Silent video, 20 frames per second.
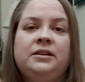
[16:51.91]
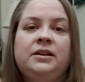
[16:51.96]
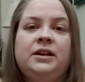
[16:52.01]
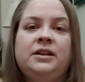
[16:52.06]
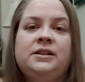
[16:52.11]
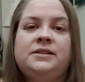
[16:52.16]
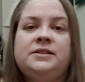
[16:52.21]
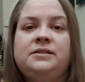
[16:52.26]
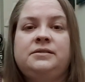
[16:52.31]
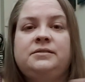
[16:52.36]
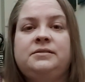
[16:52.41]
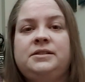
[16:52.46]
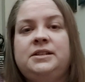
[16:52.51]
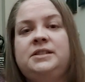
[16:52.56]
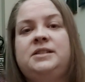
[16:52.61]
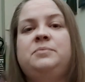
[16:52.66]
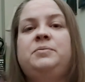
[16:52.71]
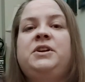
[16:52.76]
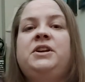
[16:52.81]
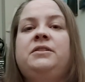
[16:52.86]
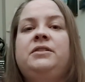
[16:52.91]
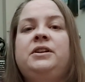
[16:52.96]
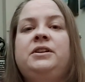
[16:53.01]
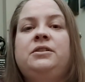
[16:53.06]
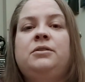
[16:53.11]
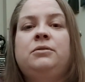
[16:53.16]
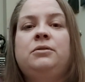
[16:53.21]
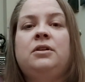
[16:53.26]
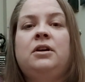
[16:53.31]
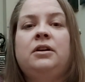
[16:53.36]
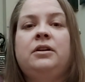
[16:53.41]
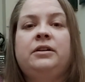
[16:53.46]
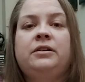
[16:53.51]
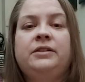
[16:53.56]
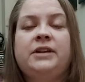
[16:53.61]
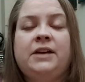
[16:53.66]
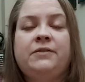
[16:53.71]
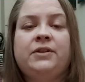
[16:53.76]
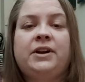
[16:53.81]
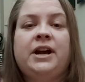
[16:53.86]
It's disappearing, no longer,
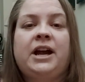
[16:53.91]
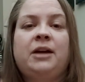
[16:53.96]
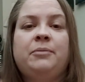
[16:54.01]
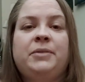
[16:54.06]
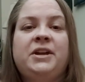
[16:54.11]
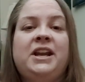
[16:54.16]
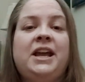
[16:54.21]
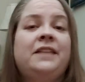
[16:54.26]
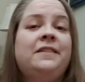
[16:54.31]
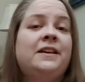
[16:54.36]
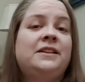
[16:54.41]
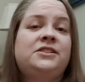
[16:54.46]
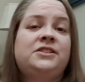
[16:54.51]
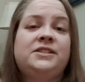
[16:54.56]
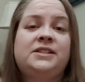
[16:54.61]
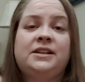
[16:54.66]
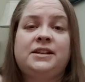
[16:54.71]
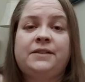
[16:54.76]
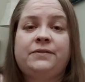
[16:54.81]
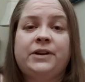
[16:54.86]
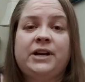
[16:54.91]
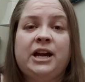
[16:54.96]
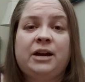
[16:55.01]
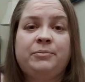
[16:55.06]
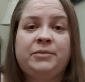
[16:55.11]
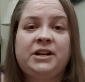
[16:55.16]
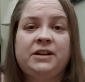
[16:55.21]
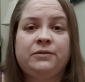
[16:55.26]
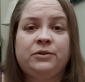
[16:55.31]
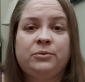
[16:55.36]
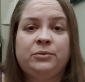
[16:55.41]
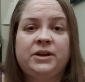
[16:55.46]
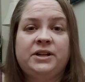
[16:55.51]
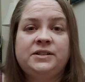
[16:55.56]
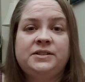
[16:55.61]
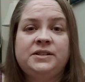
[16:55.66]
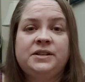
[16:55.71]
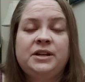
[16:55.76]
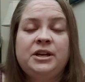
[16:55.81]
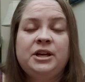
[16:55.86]
never happened. And that's just it, never happened, never
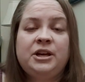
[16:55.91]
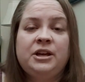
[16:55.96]
was.